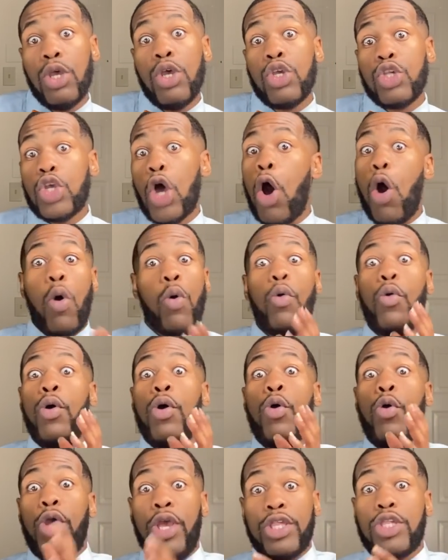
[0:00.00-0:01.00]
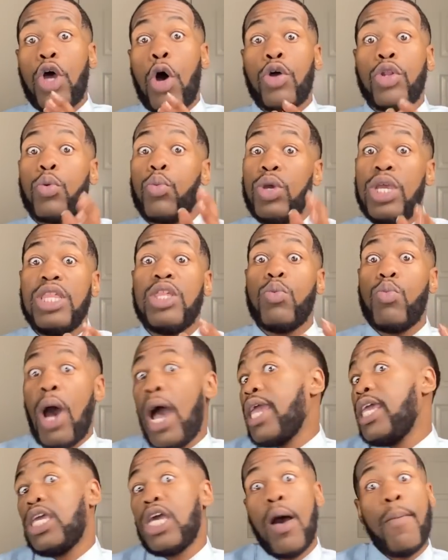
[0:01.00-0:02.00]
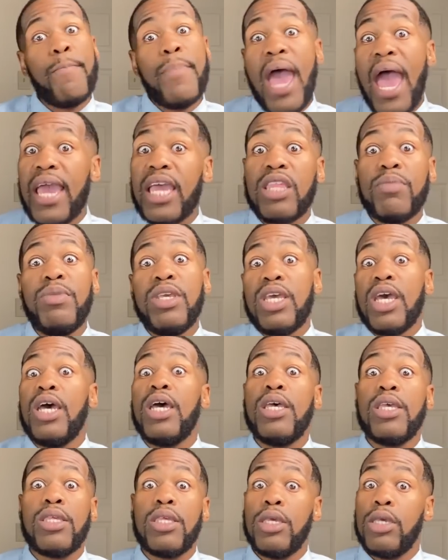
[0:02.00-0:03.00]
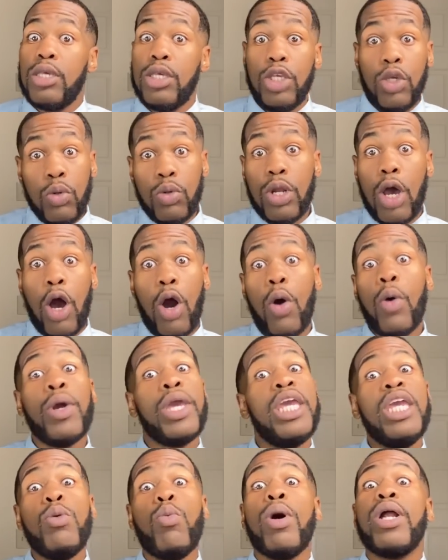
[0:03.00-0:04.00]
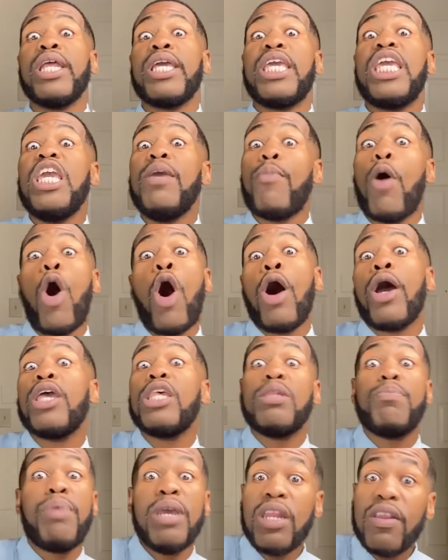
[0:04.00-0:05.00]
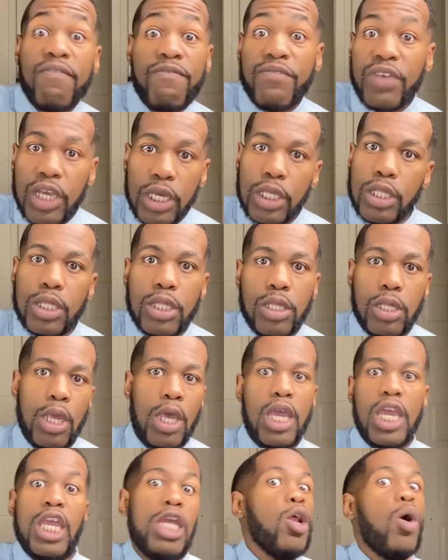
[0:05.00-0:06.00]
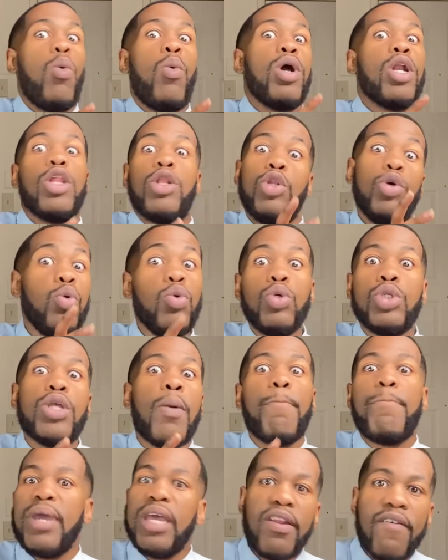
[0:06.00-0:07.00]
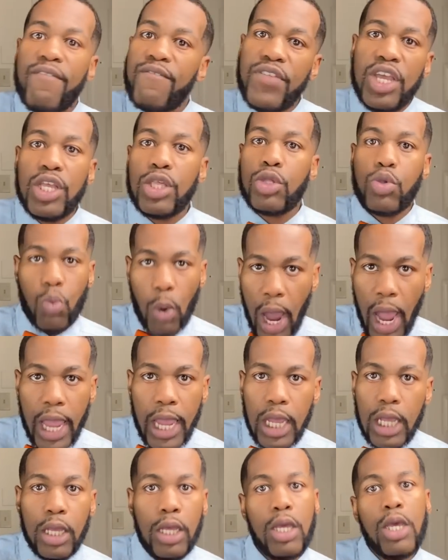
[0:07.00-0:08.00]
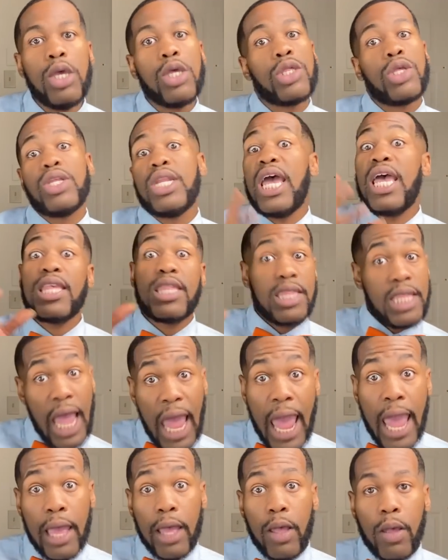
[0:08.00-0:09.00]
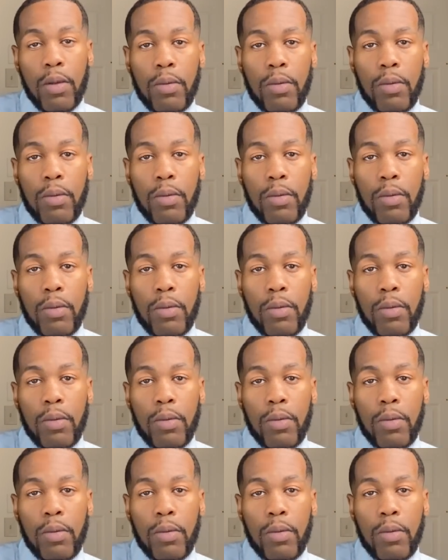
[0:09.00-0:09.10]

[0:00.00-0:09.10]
So so the reason why he come back is because, you know, he want to keep all his benefits. He don't want to lose them benefits, right? So that's that.